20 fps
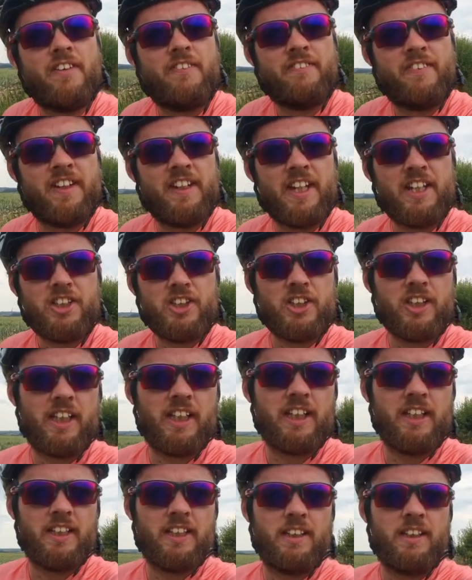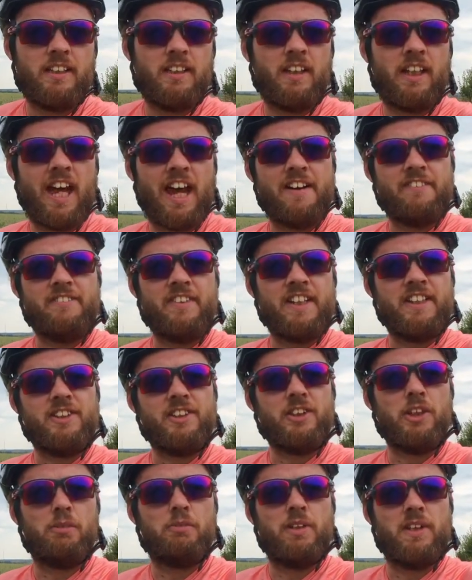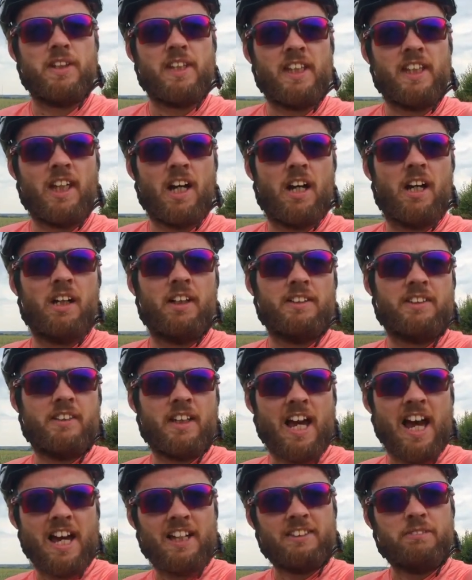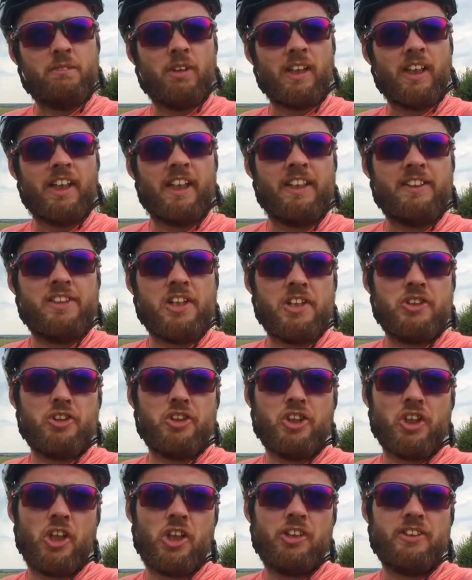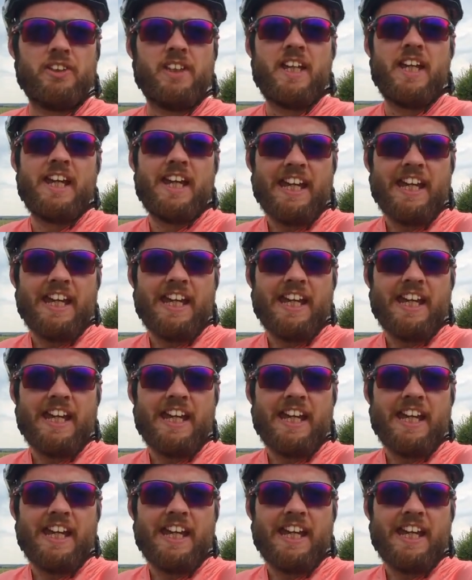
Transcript: finished the cafe stop at the yard, had my ketone shot.